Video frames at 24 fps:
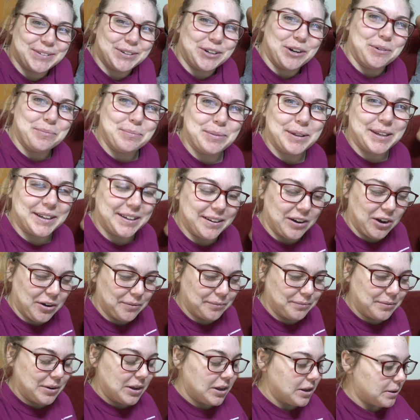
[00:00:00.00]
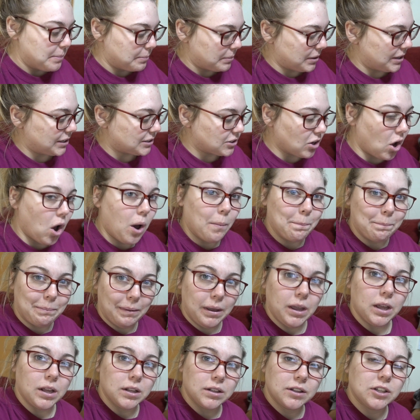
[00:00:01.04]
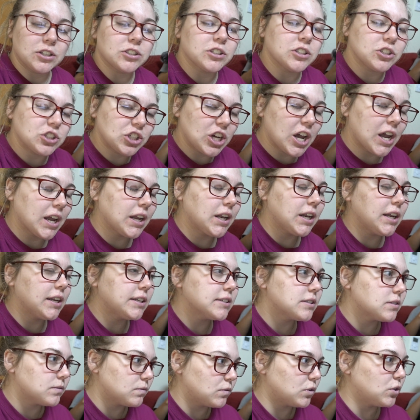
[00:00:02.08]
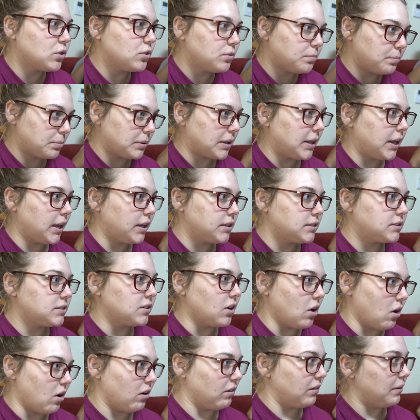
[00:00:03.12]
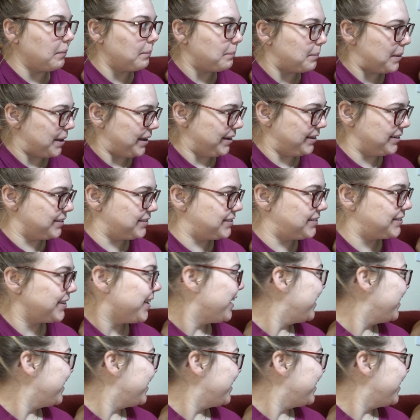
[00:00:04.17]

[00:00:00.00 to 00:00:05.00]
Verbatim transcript: food on plate on um, place on base. There's a Chinese food place on base.